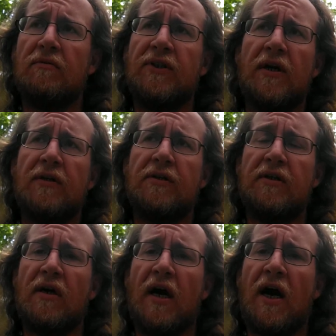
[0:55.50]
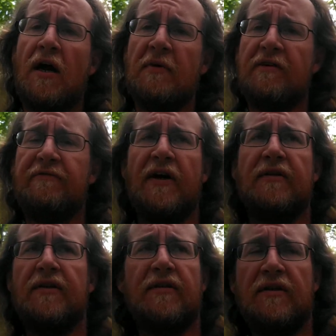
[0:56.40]
started this year, I made a
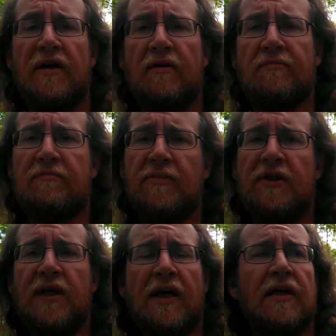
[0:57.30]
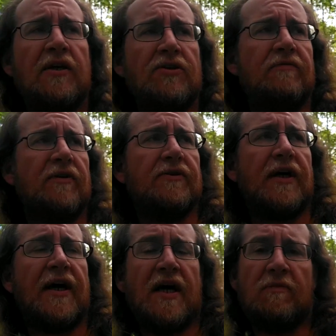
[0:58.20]
friend, and you know, the introvert
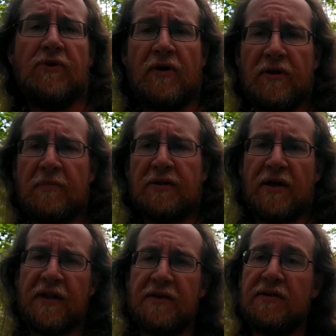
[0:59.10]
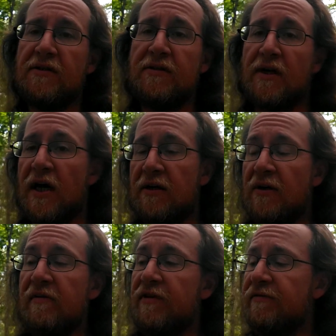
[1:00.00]
that I am with all the mental health issues, I
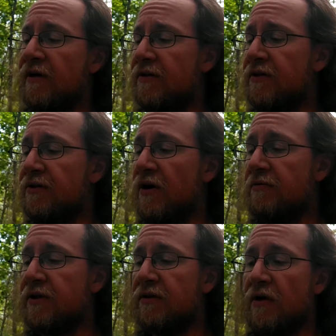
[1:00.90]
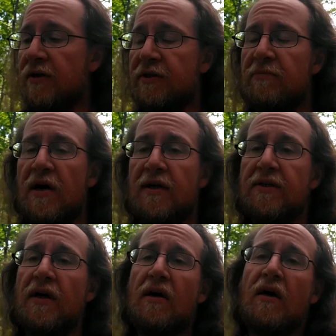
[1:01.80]
don't have any friends, so I was kind of
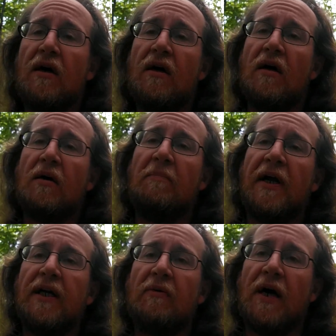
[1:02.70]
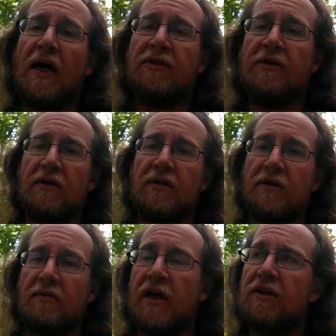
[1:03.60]
surprised. But anyway, I it in
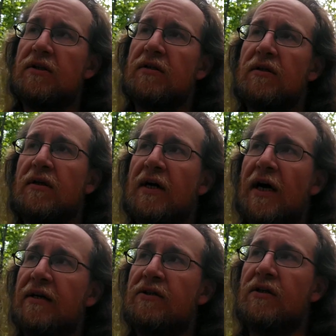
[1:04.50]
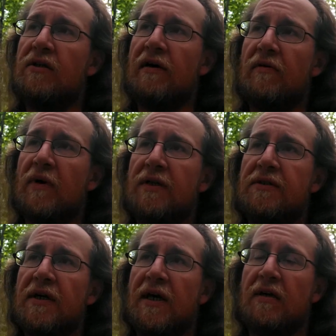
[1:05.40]
a direction that it should have never
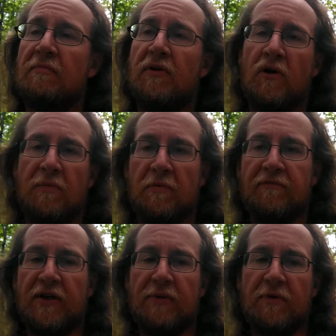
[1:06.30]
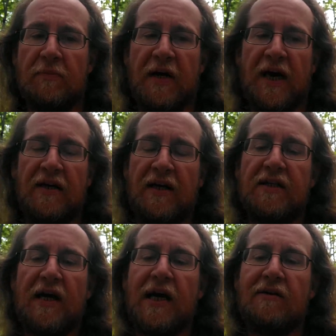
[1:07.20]
went, and it blew up in my face pretty bad, and I
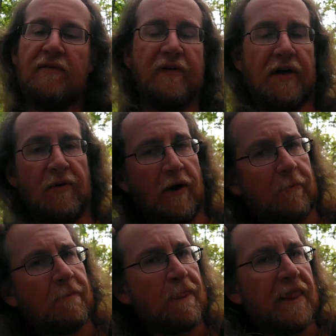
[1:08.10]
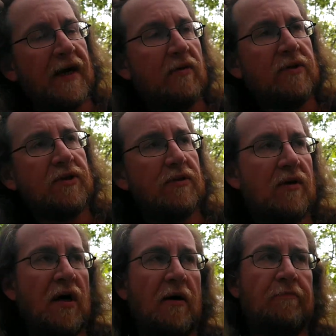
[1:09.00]
didn't handle it very well. And I went
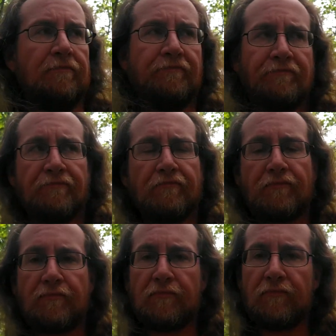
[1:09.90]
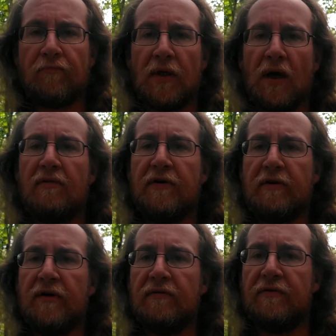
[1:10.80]
to um, a
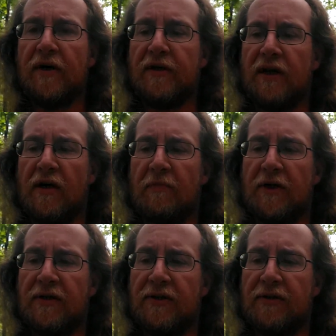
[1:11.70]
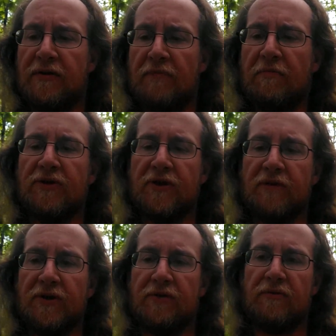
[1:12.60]
very, very dark place that most of
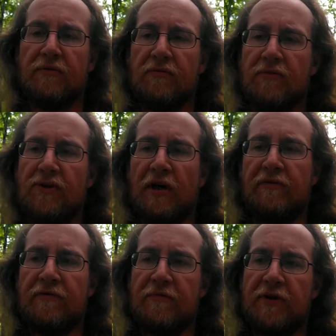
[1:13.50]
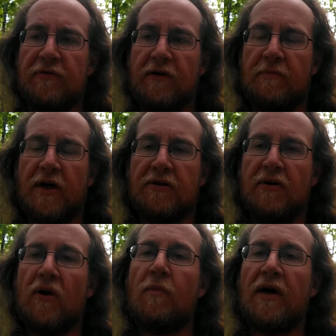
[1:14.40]
us who suffer from severe
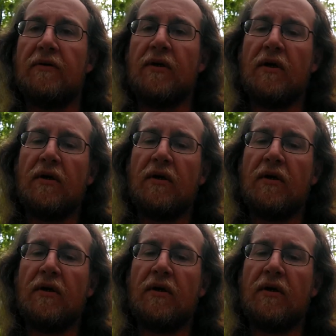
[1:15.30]
depression know about,